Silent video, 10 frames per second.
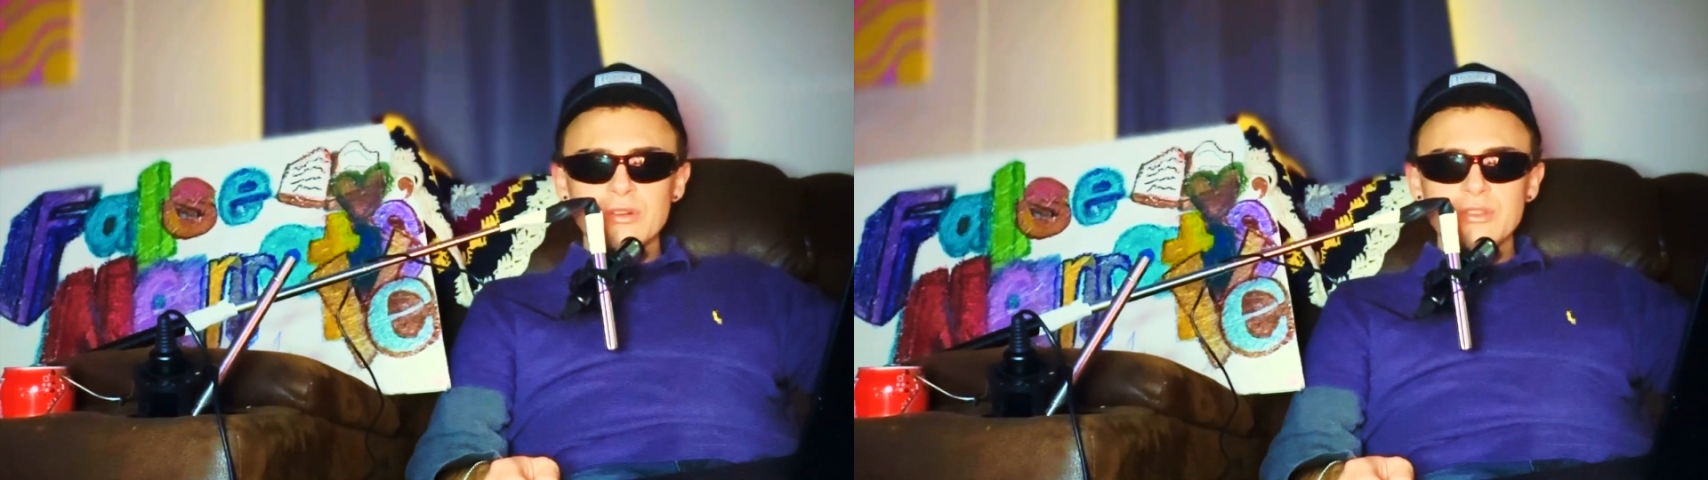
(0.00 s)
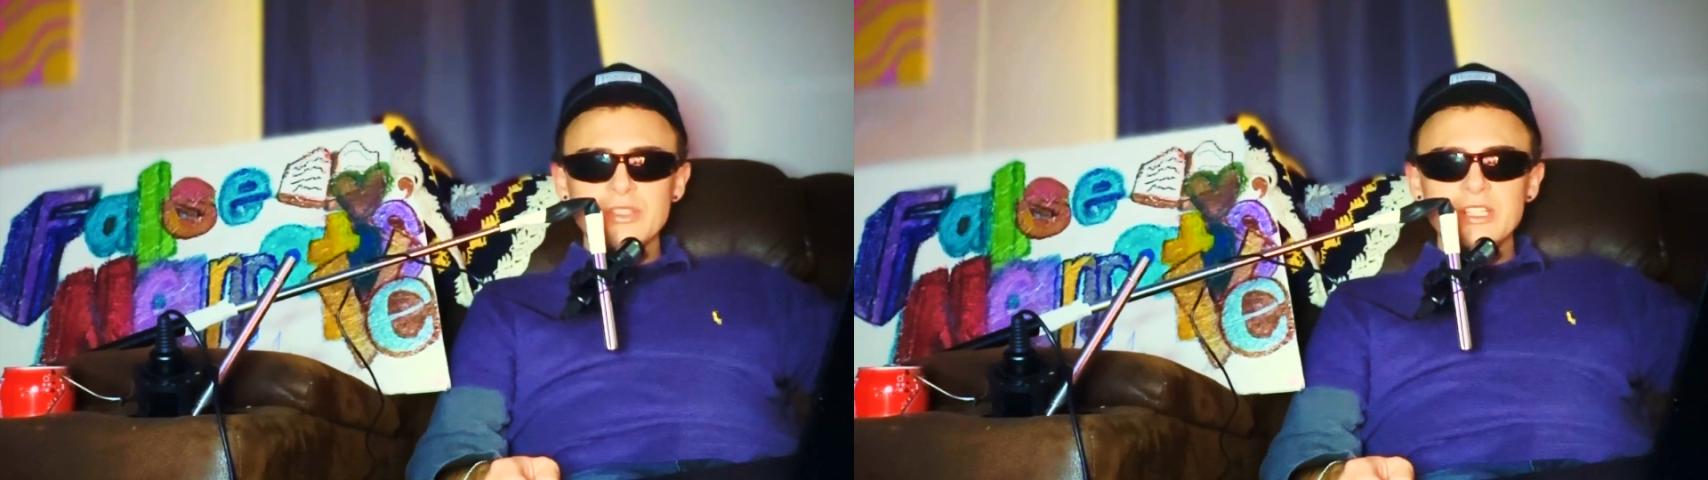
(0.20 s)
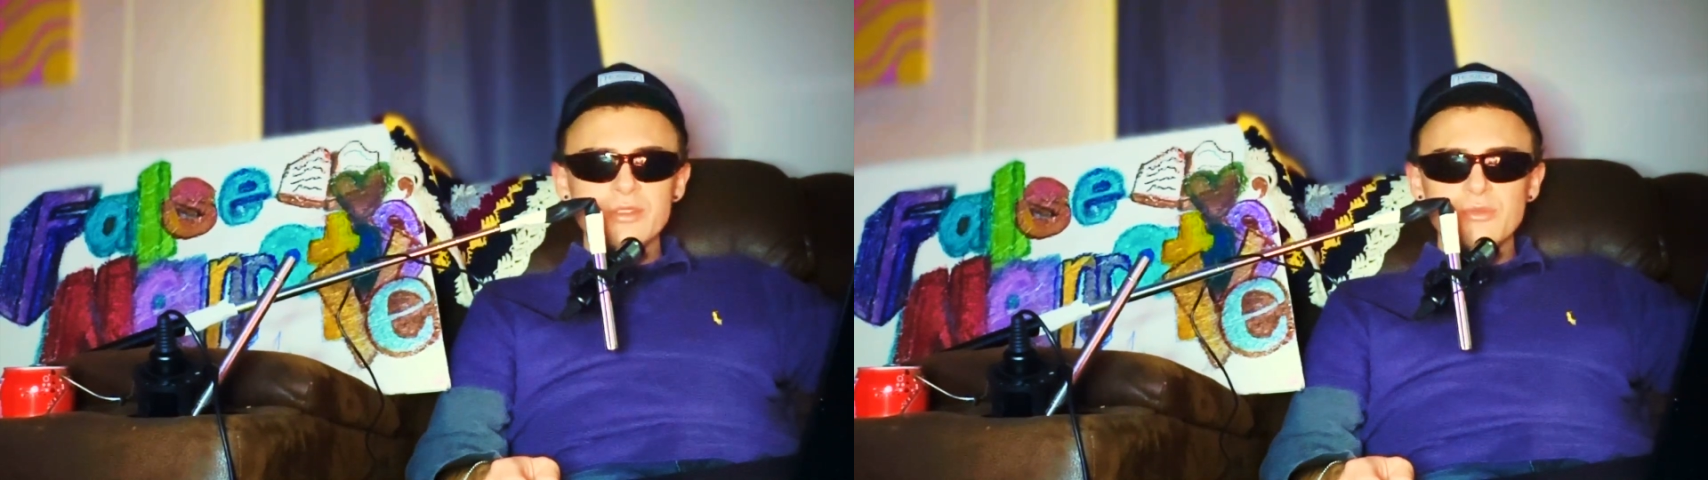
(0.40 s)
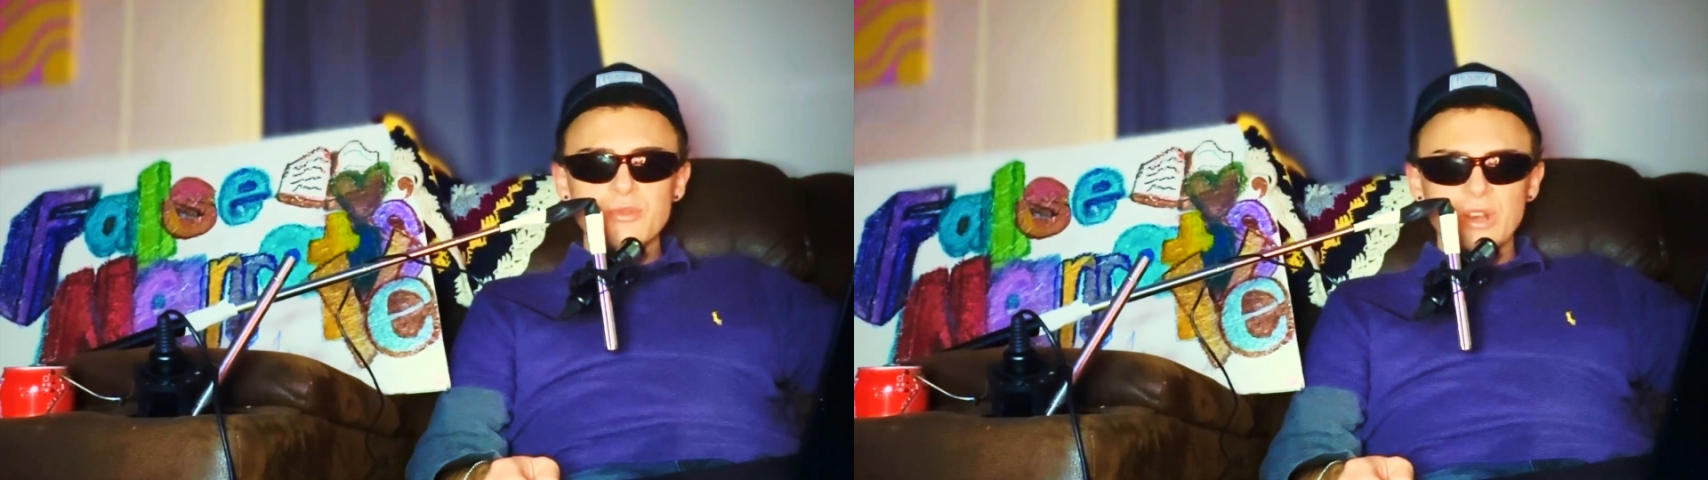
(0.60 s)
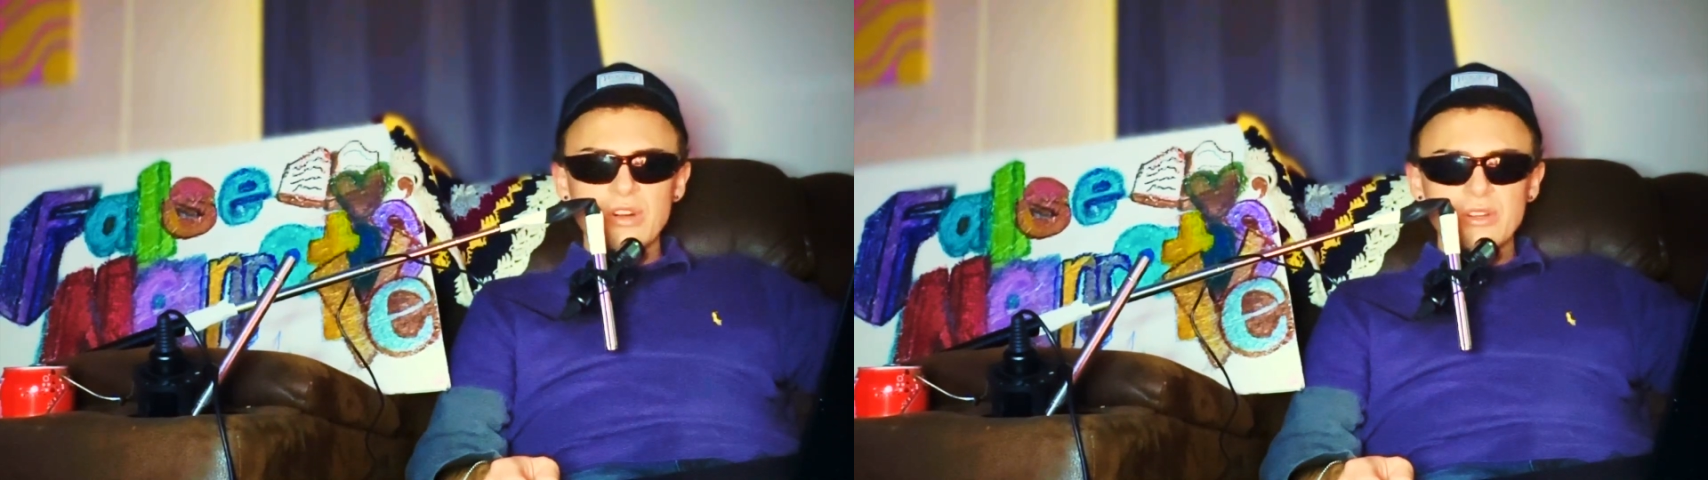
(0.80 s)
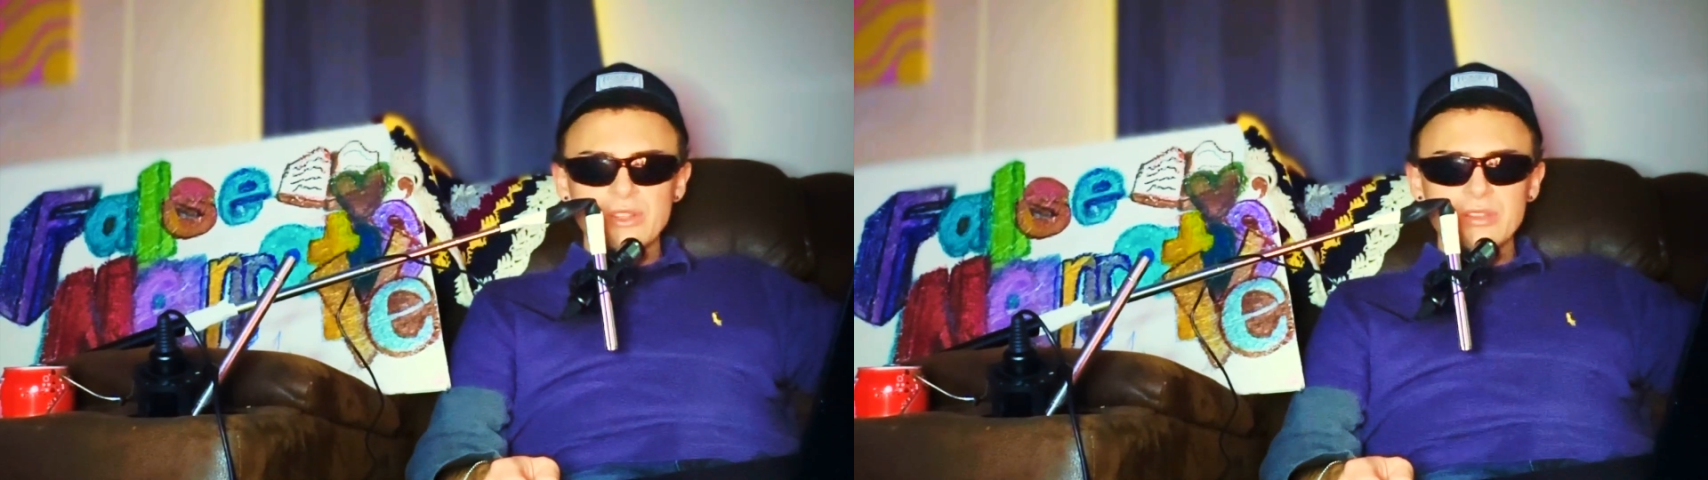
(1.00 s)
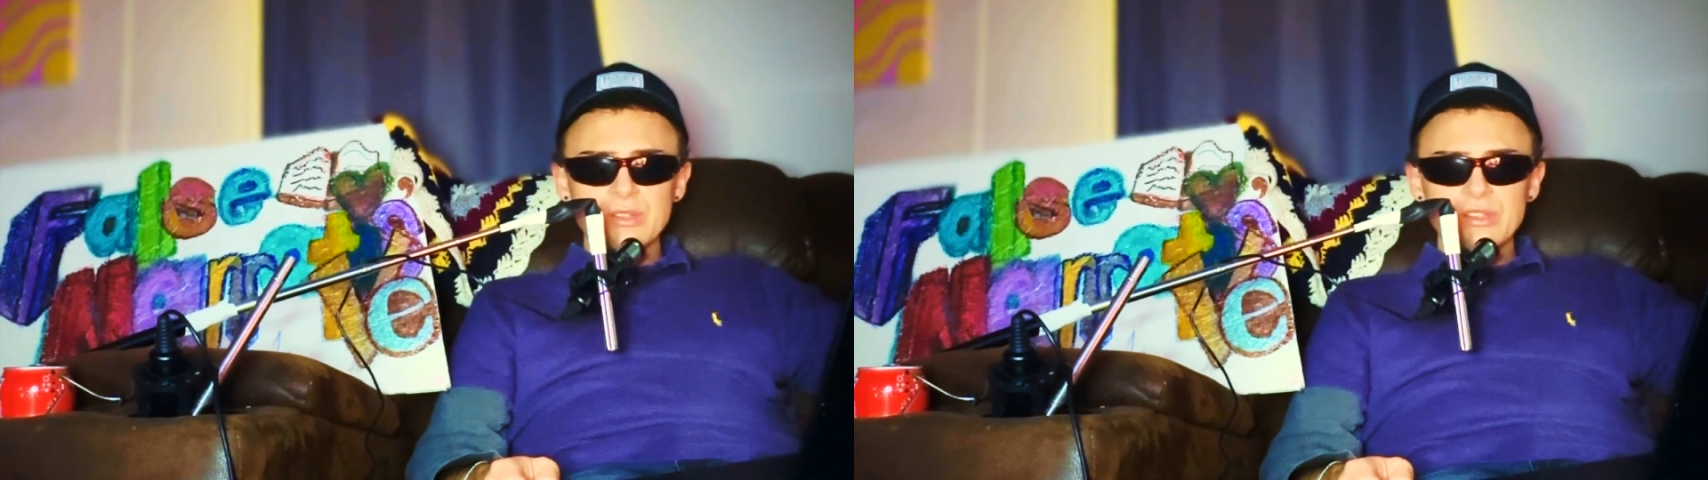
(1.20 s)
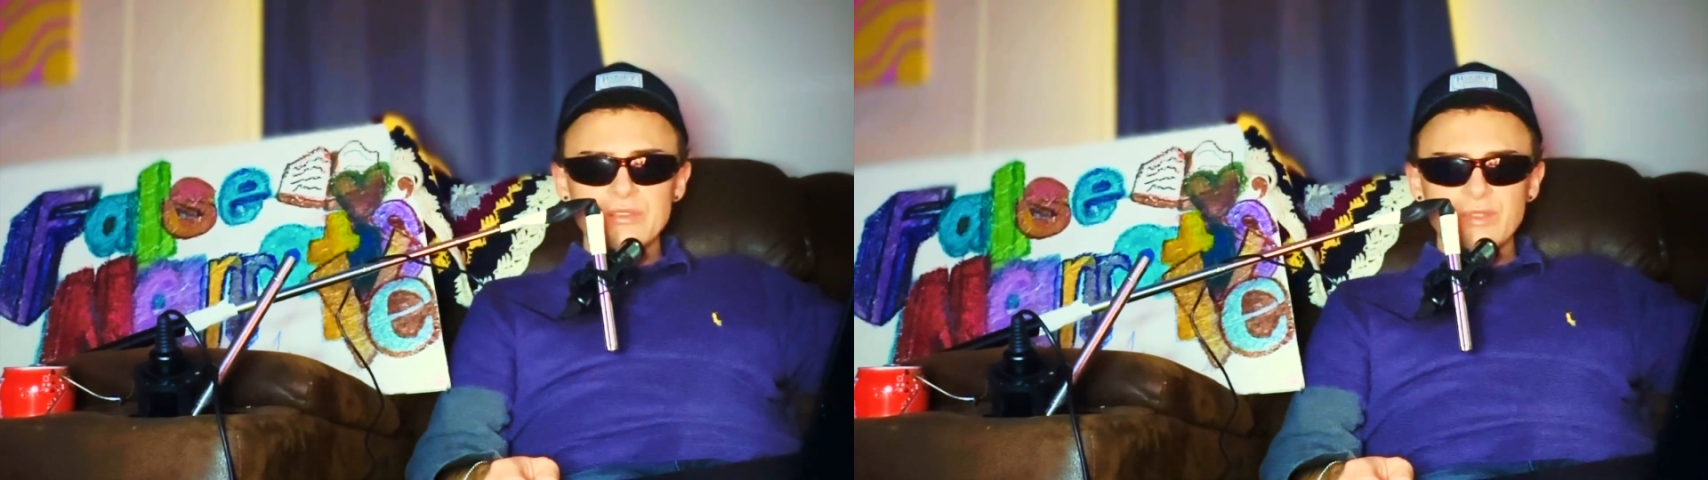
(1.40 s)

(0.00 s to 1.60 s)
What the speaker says: You didn't go through girlhood.